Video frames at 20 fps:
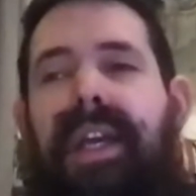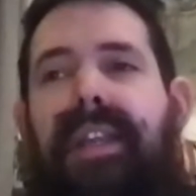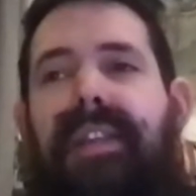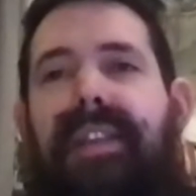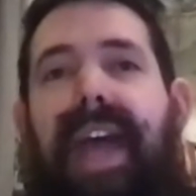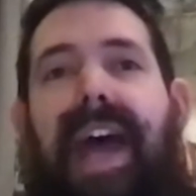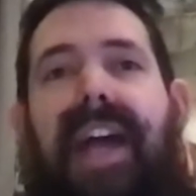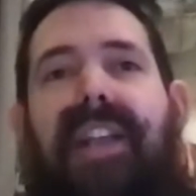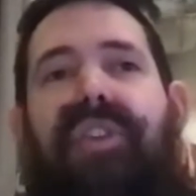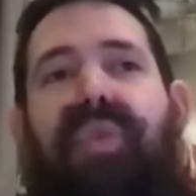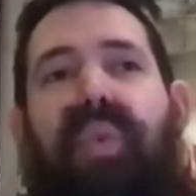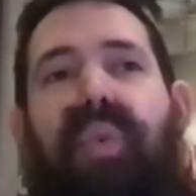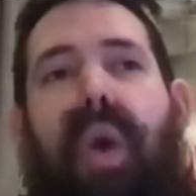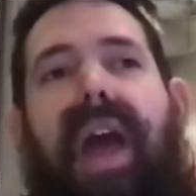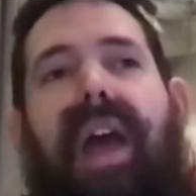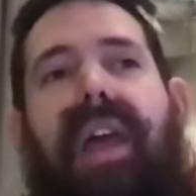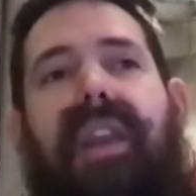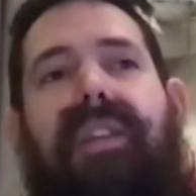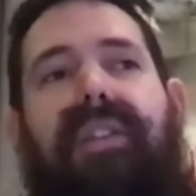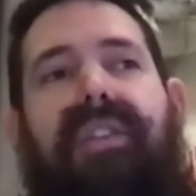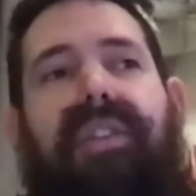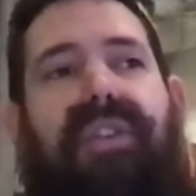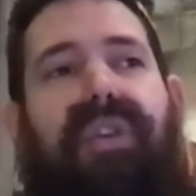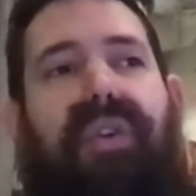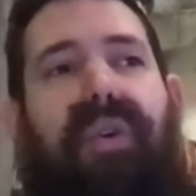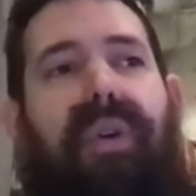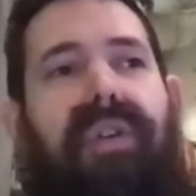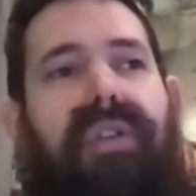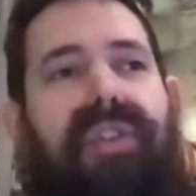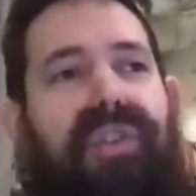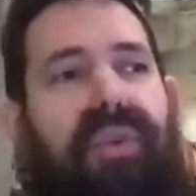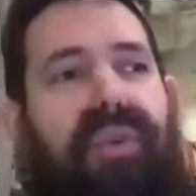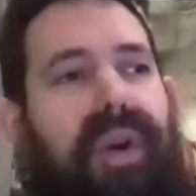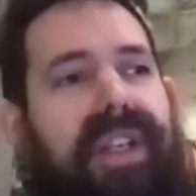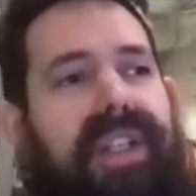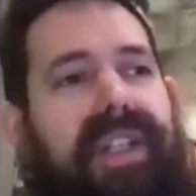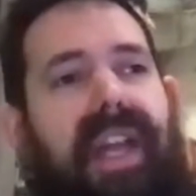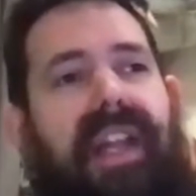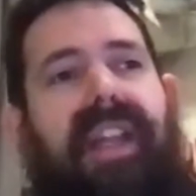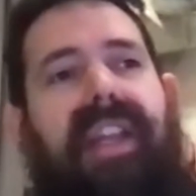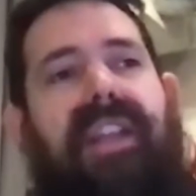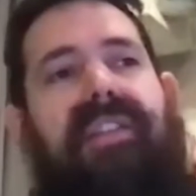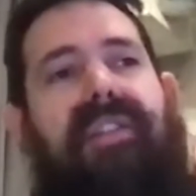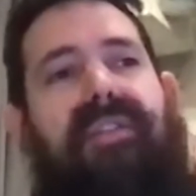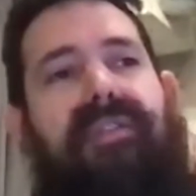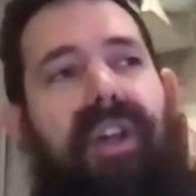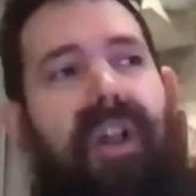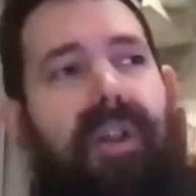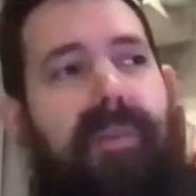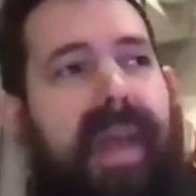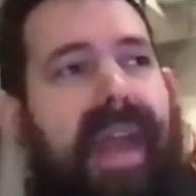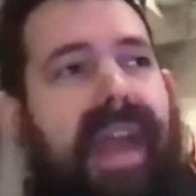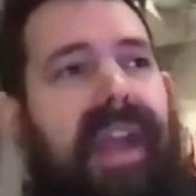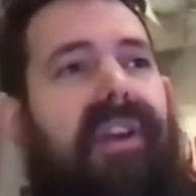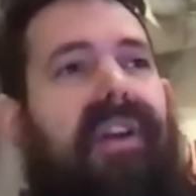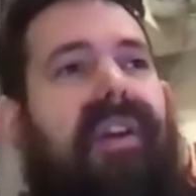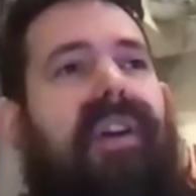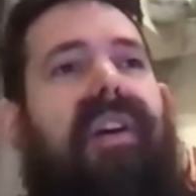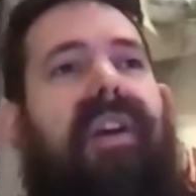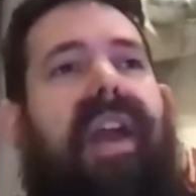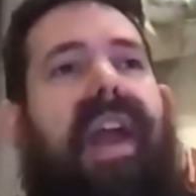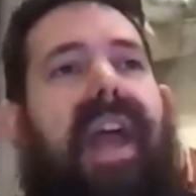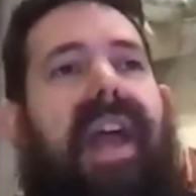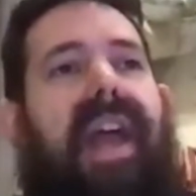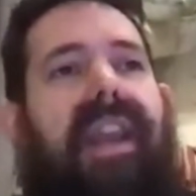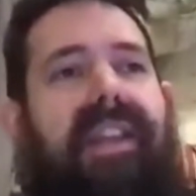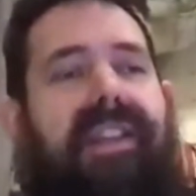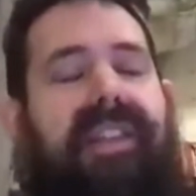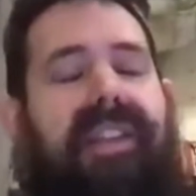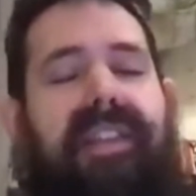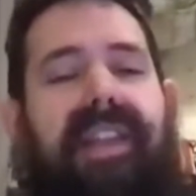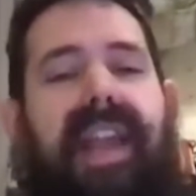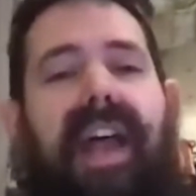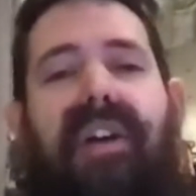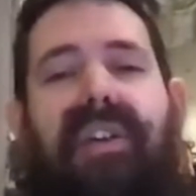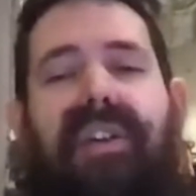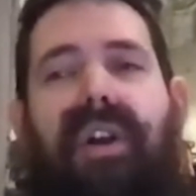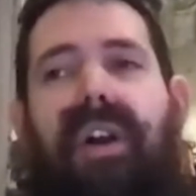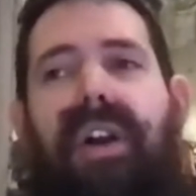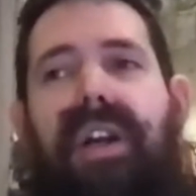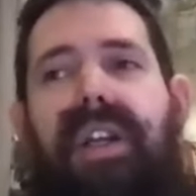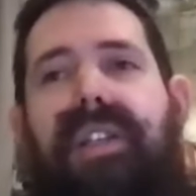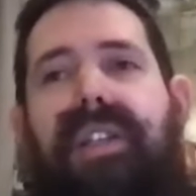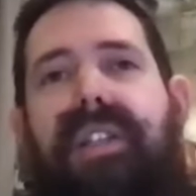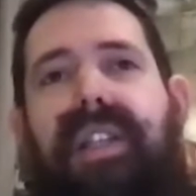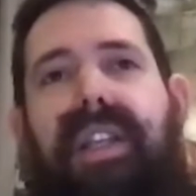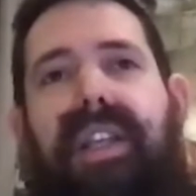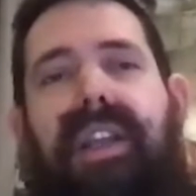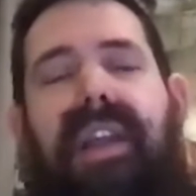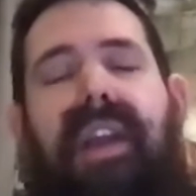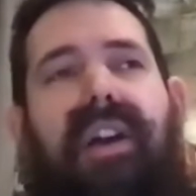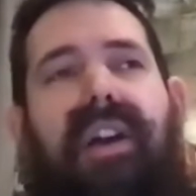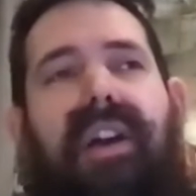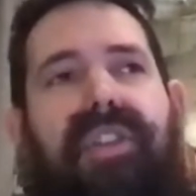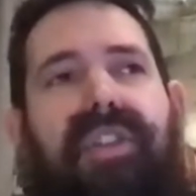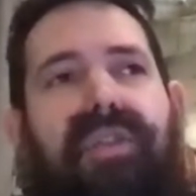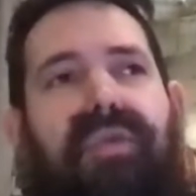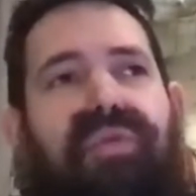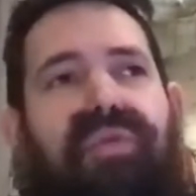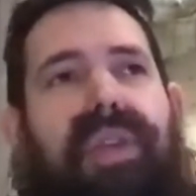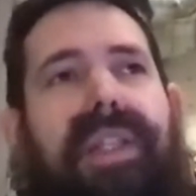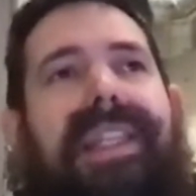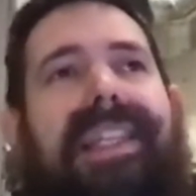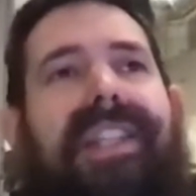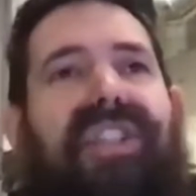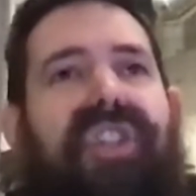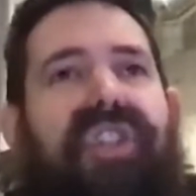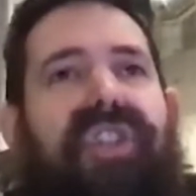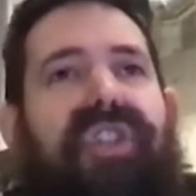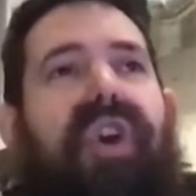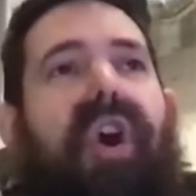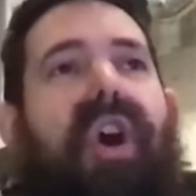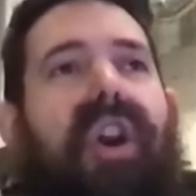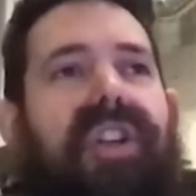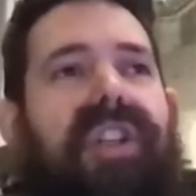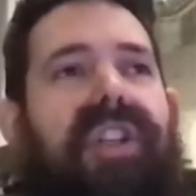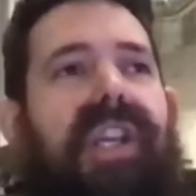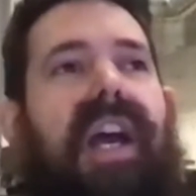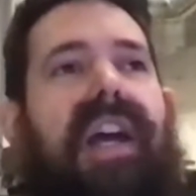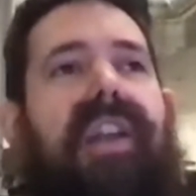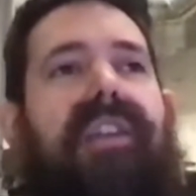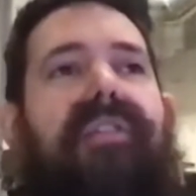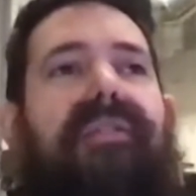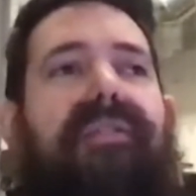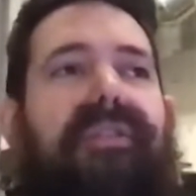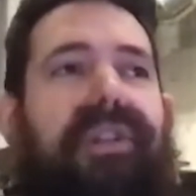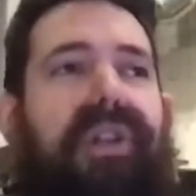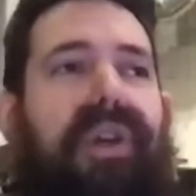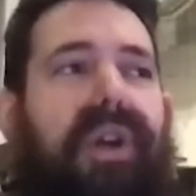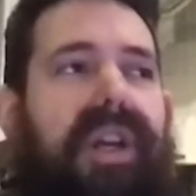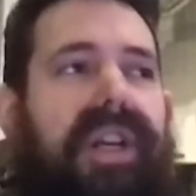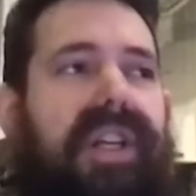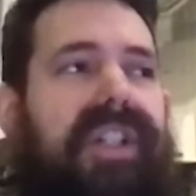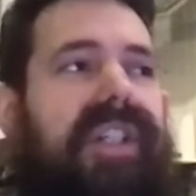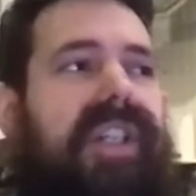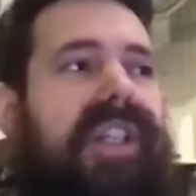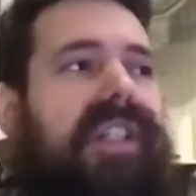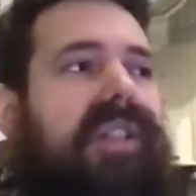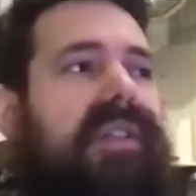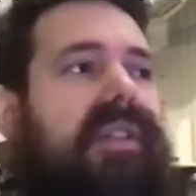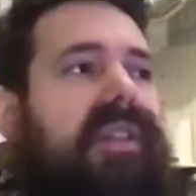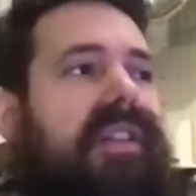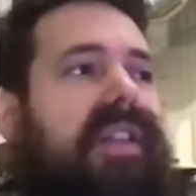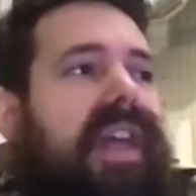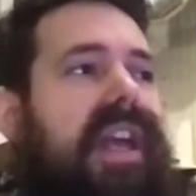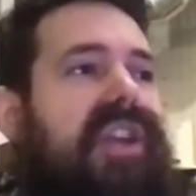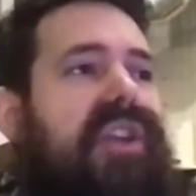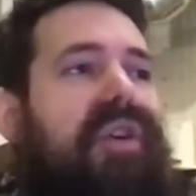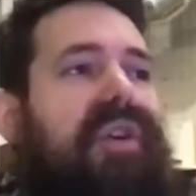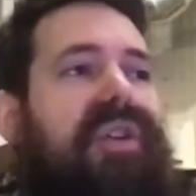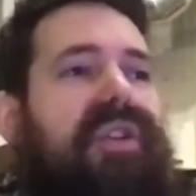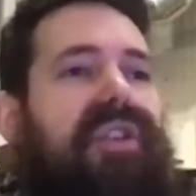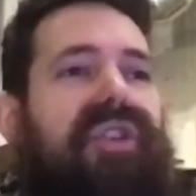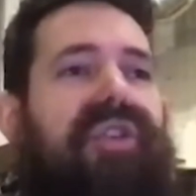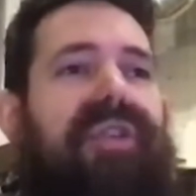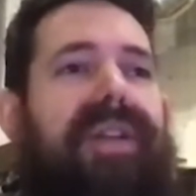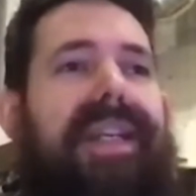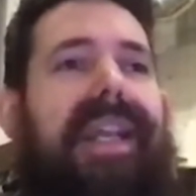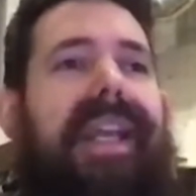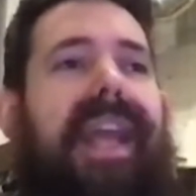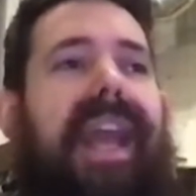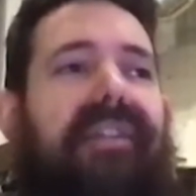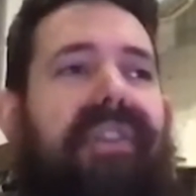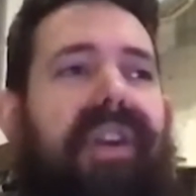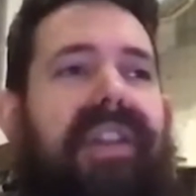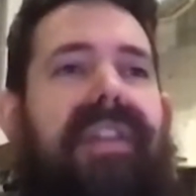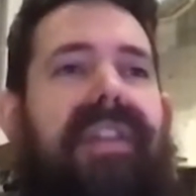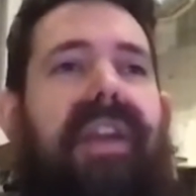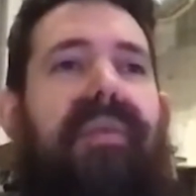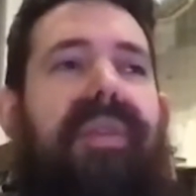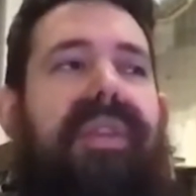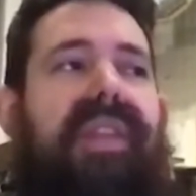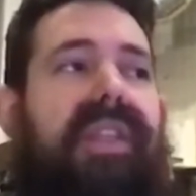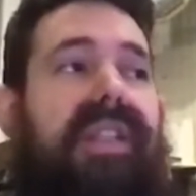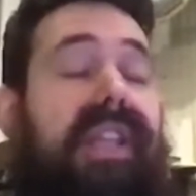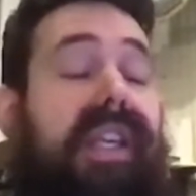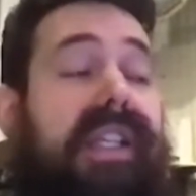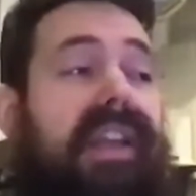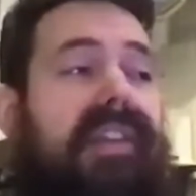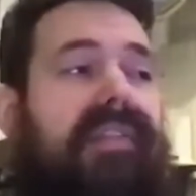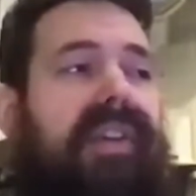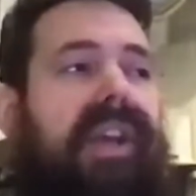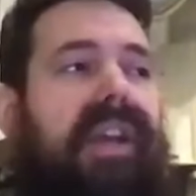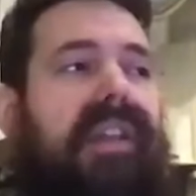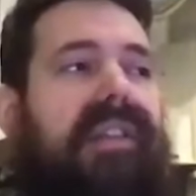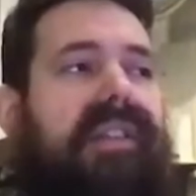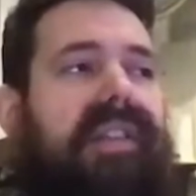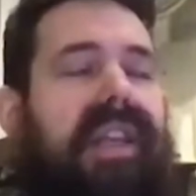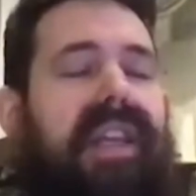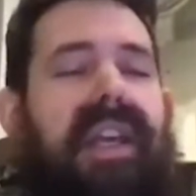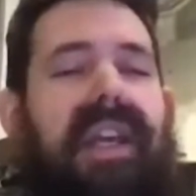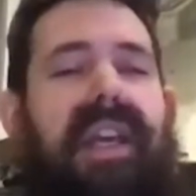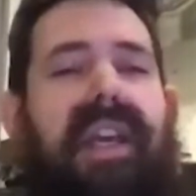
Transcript: that's when your storytelling as a filmmaker and as a sound artist really start to kind of flourish, is that you're treating everything with this significance.